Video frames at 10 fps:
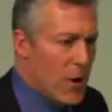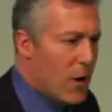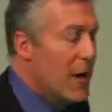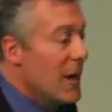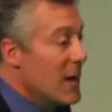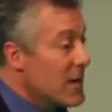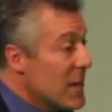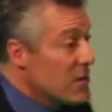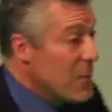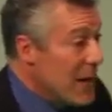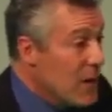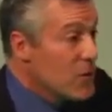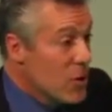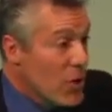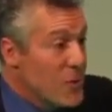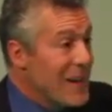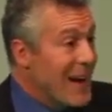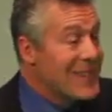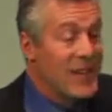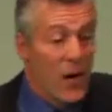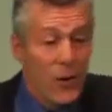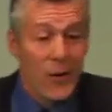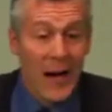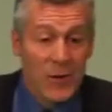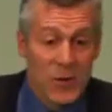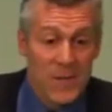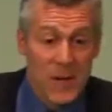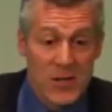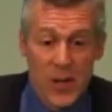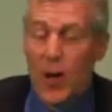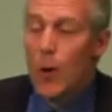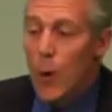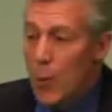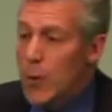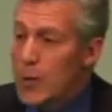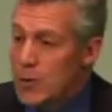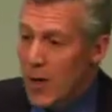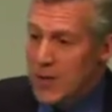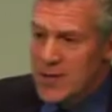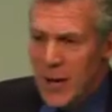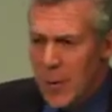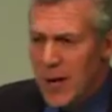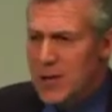car. He tells me he'll charge me $1,900 to fix it. What will you charge? Is that what I